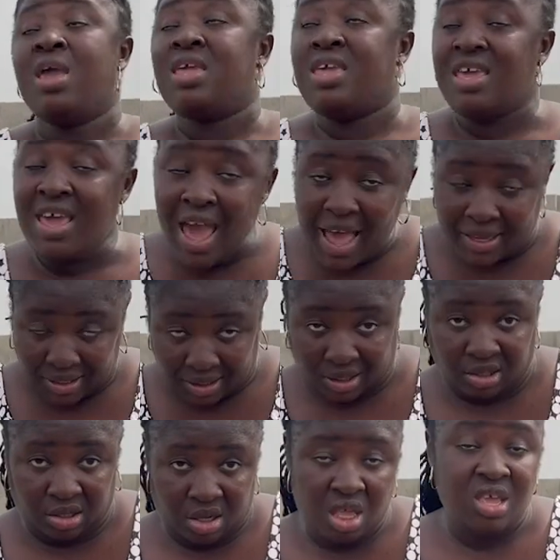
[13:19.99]

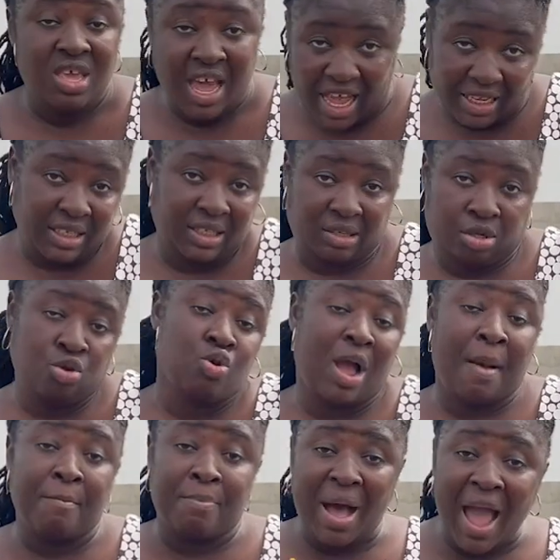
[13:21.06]
Yes, you
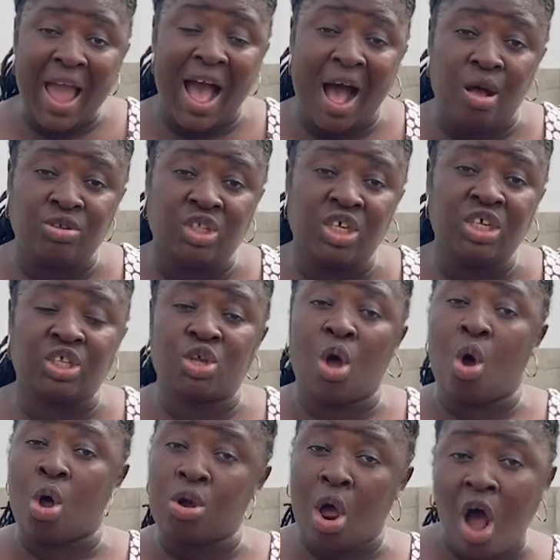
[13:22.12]
can buy houses
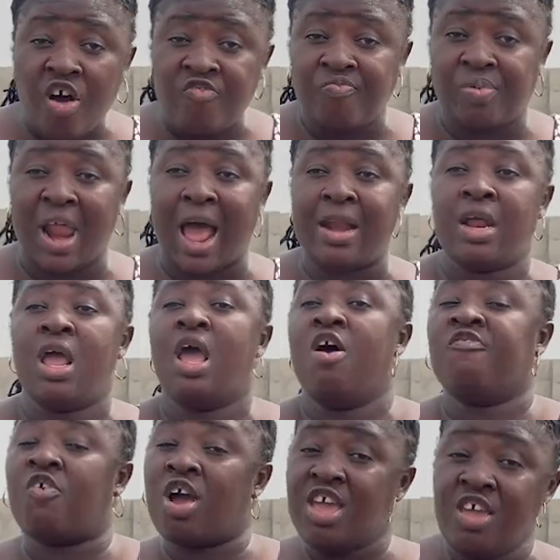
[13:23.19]
on off-plan
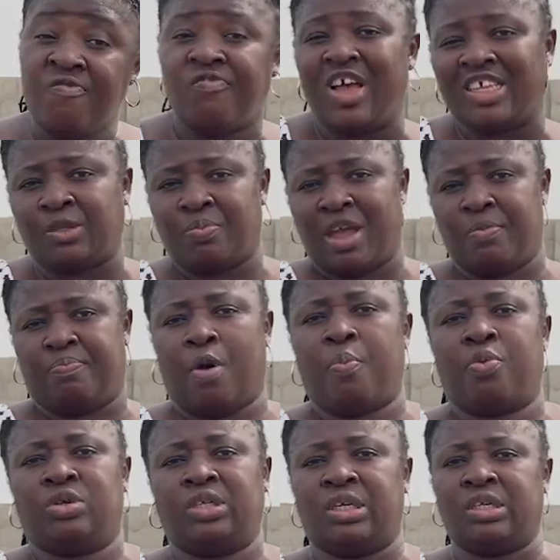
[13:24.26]
for investment
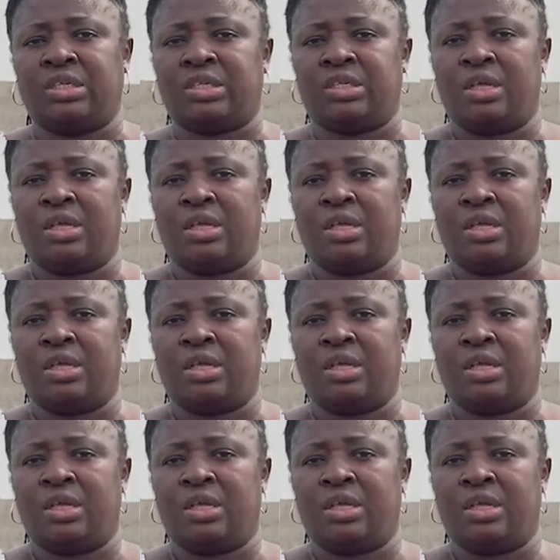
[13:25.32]
purposes